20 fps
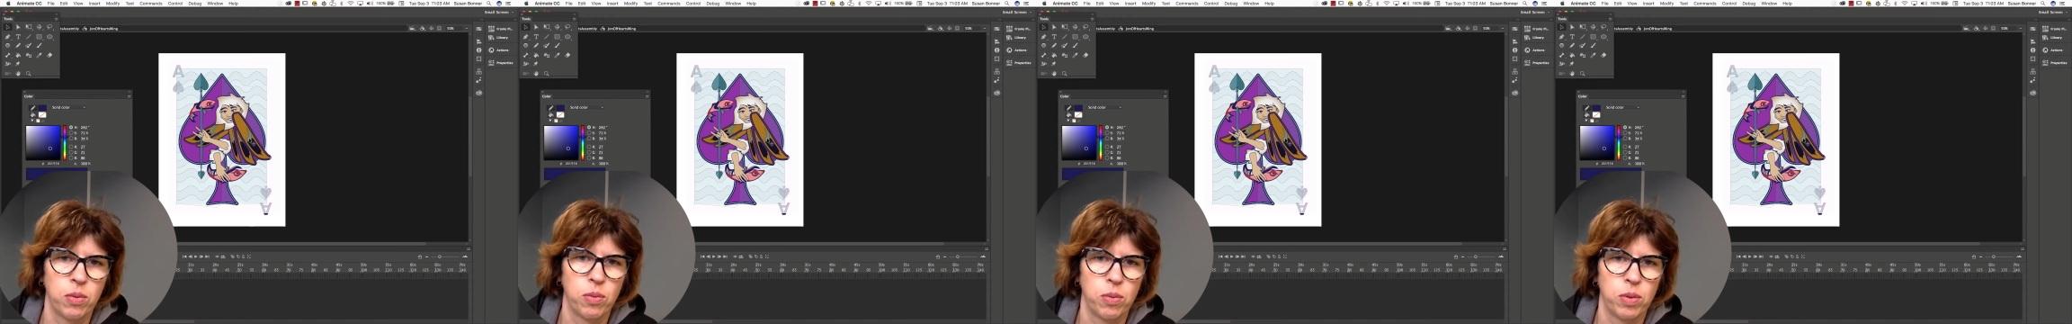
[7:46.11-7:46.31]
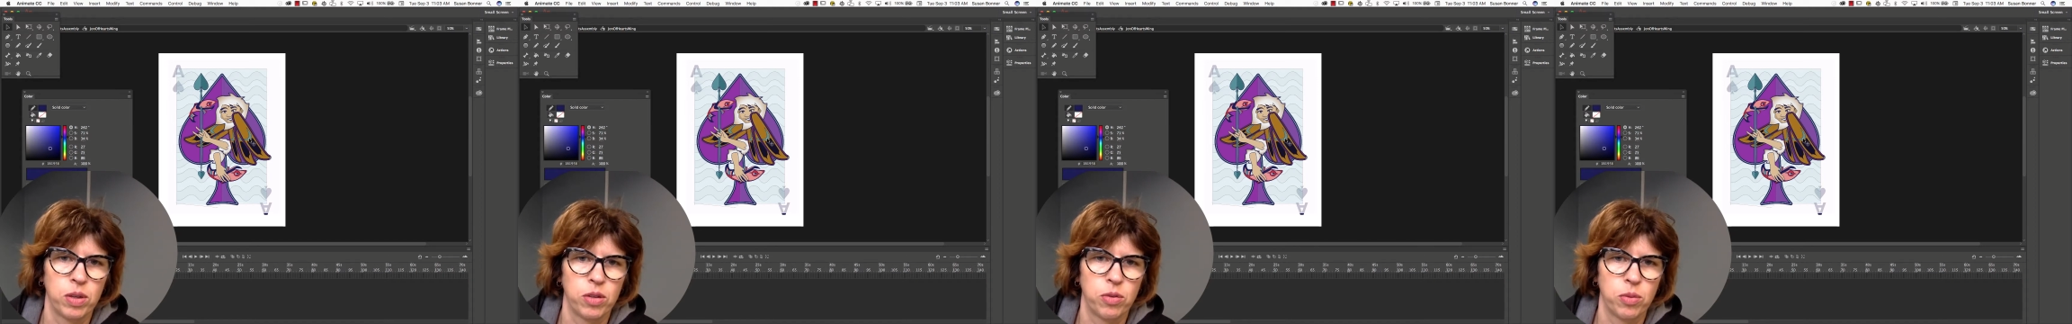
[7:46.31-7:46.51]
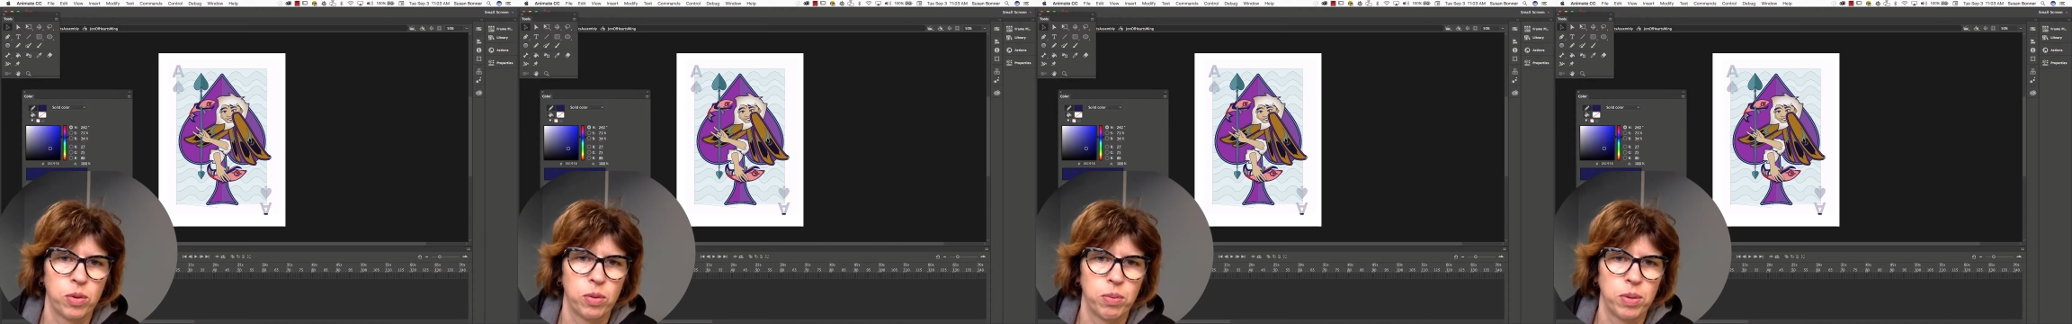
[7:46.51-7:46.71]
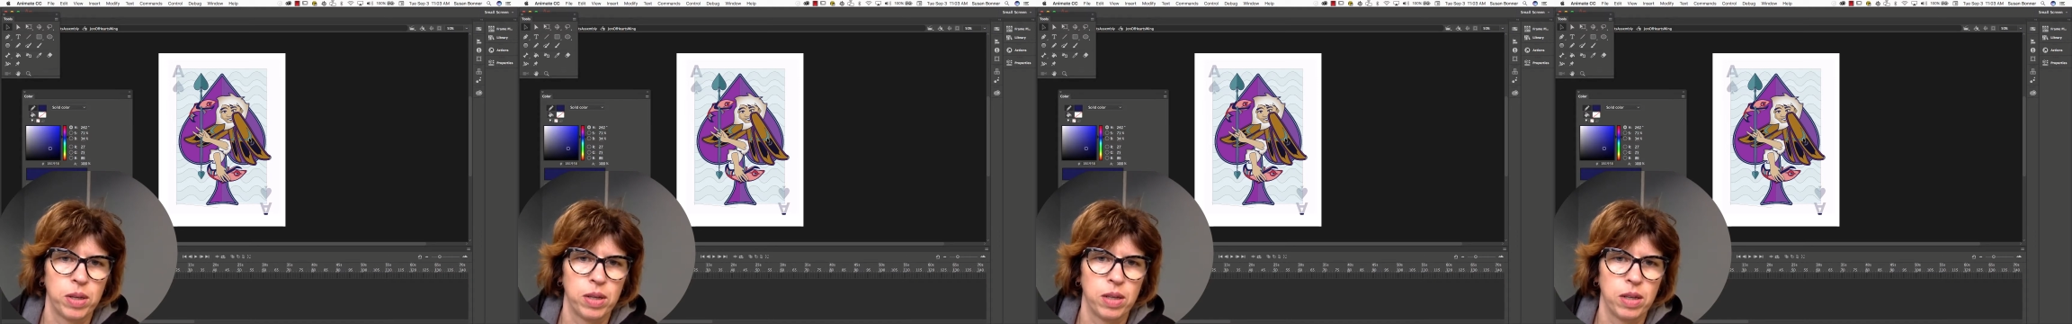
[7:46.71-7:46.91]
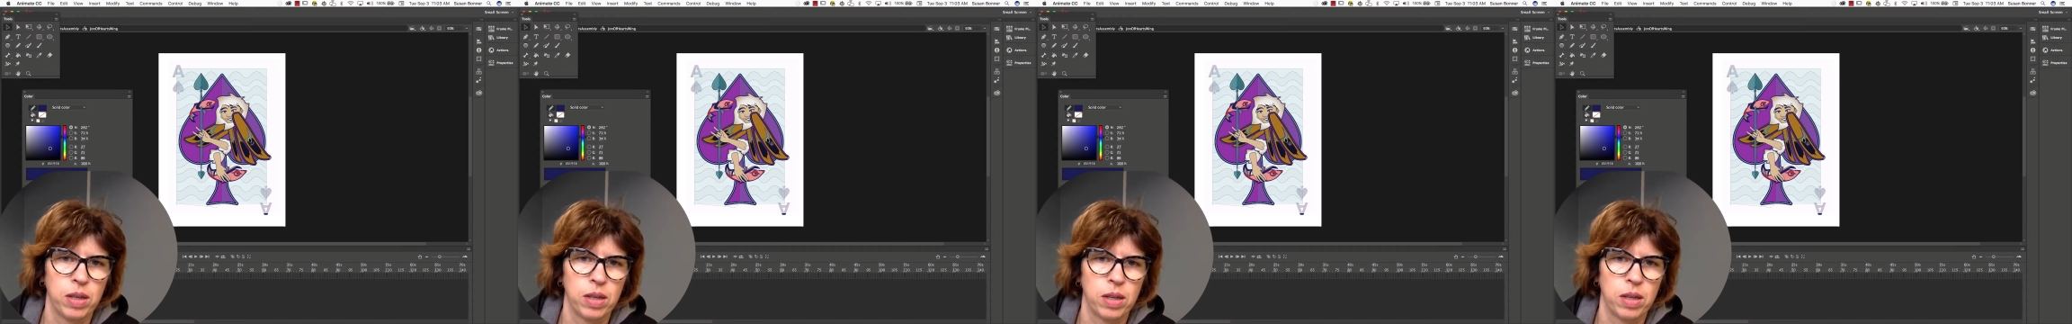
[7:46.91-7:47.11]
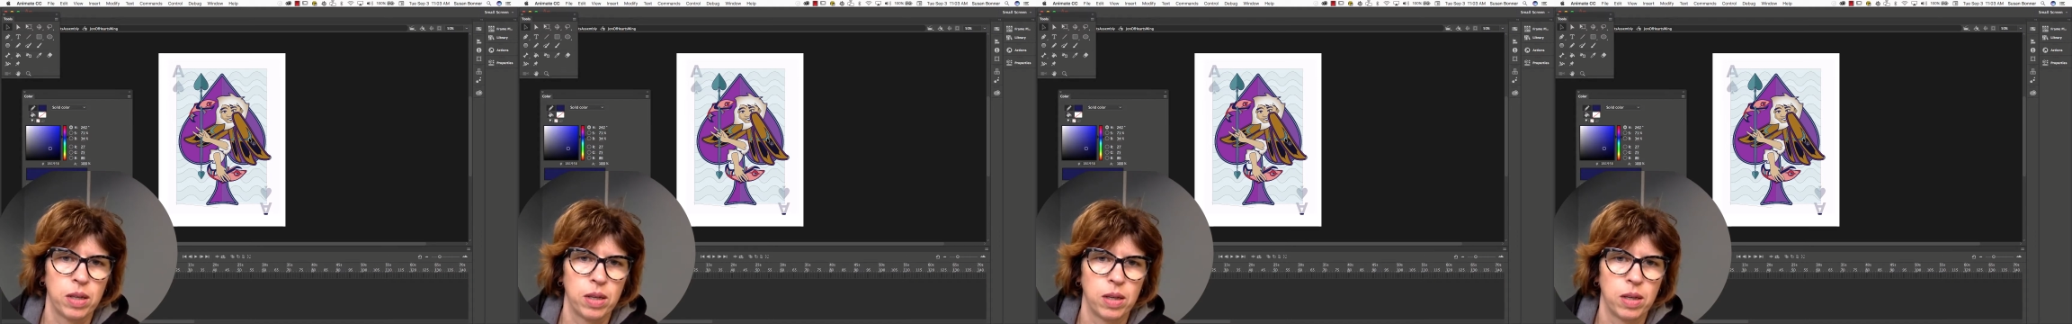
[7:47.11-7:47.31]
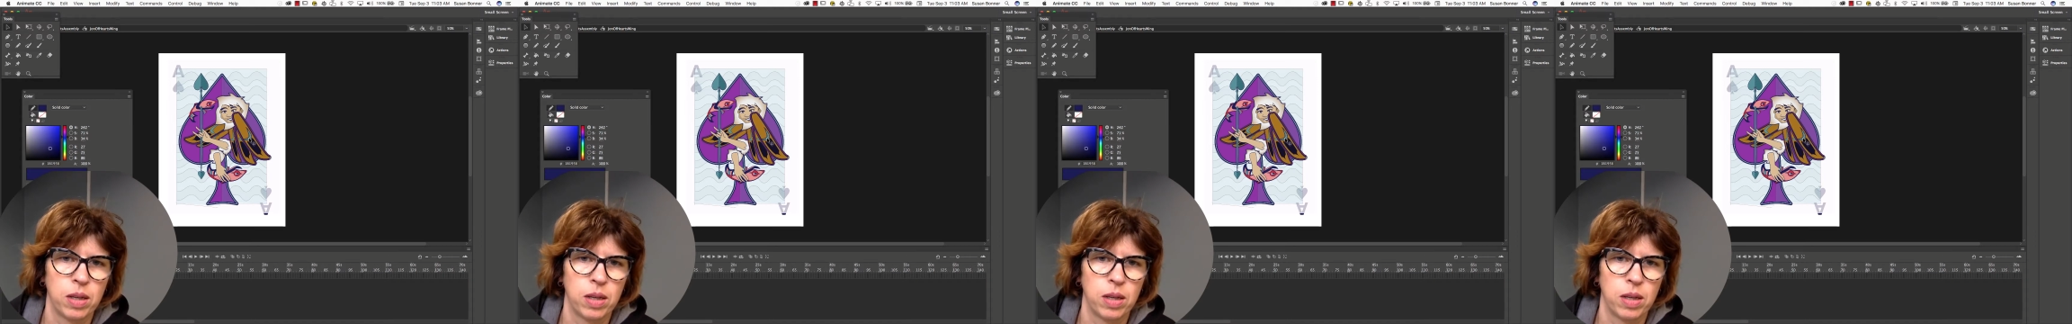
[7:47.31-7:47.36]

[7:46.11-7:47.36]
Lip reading: which would be,